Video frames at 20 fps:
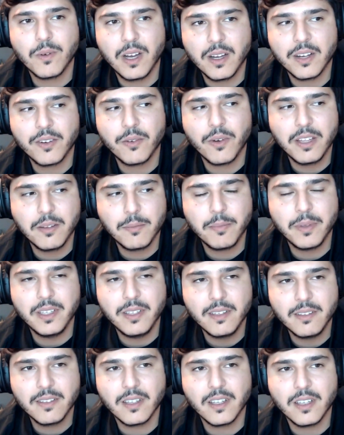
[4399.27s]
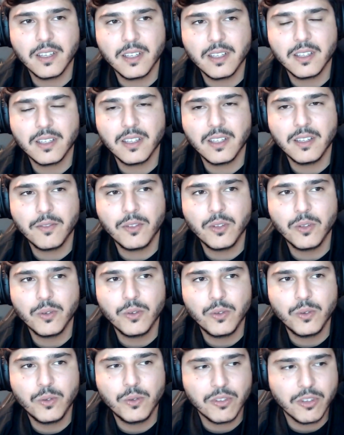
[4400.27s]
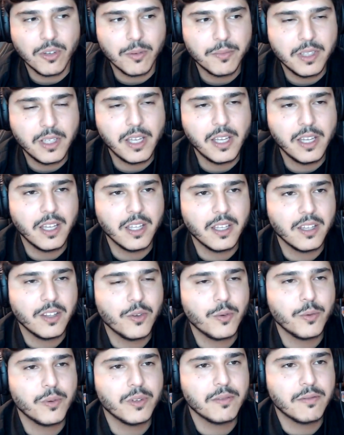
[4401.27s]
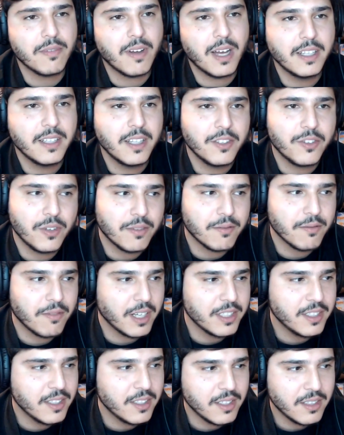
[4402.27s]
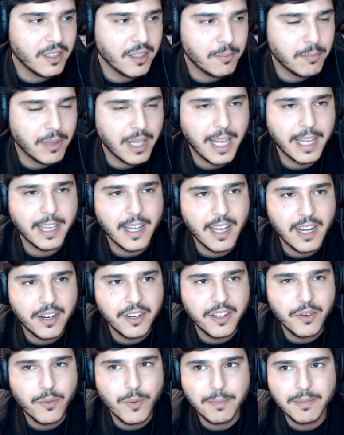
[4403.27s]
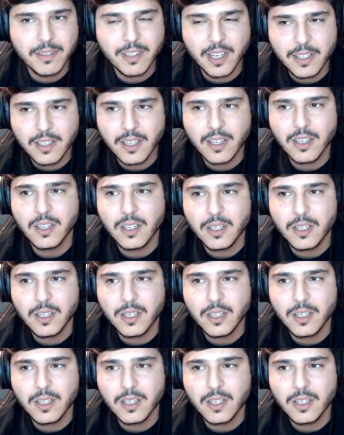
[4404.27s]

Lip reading: great piece, and if you do some digging, you will find it. You can find it in the Blind Gallery website.